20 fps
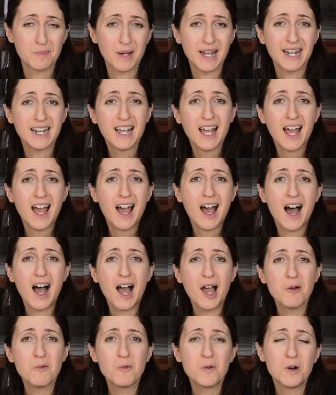But
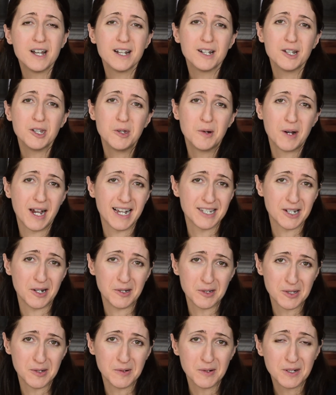I want you guys
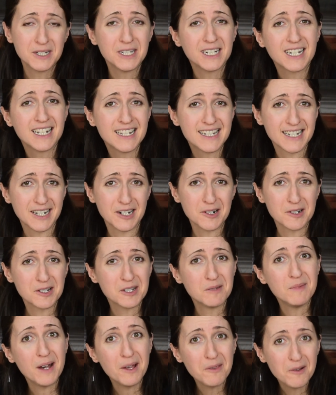also to consider
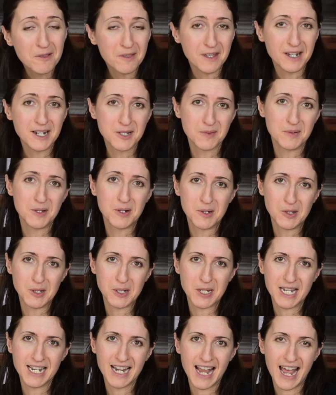some other things when you're
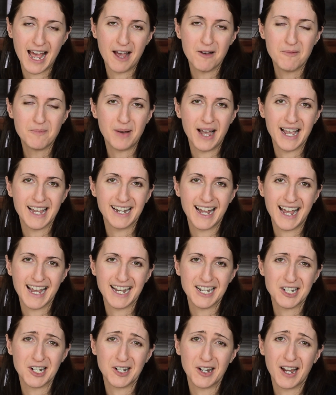looking at buying a
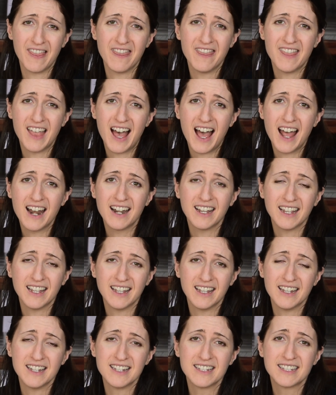high chair, and that
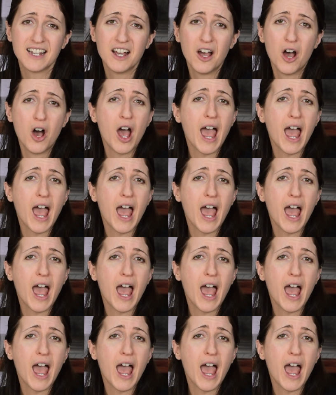is